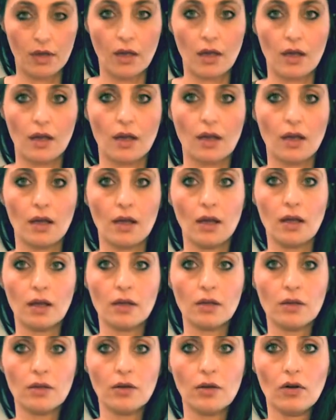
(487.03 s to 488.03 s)

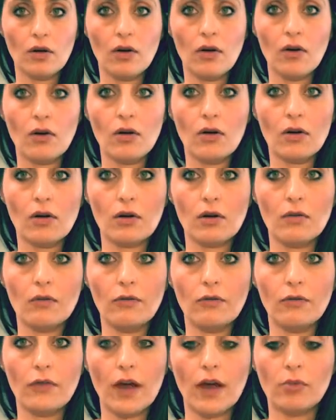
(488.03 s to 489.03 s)
And our
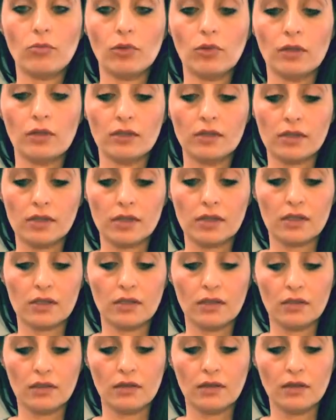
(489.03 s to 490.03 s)
fabulous
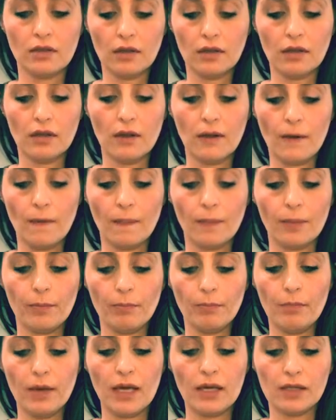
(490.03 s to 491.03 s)

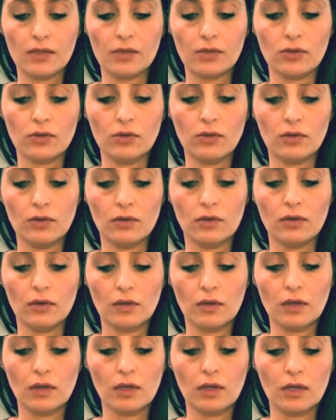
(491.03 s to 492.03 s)
basil
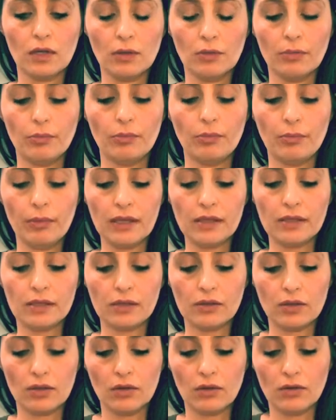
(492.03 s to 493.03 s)

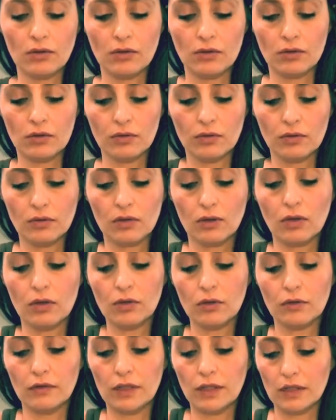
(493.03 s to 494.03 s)
pesto. Not
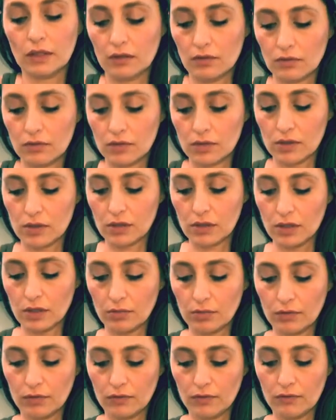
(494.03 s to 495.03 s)
all of it, just a
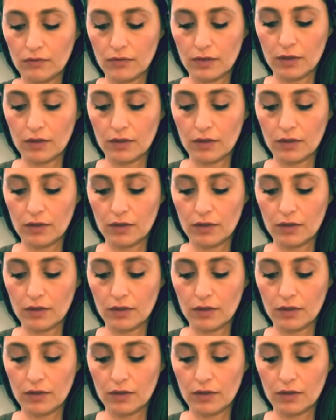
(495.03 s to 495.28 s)
couple of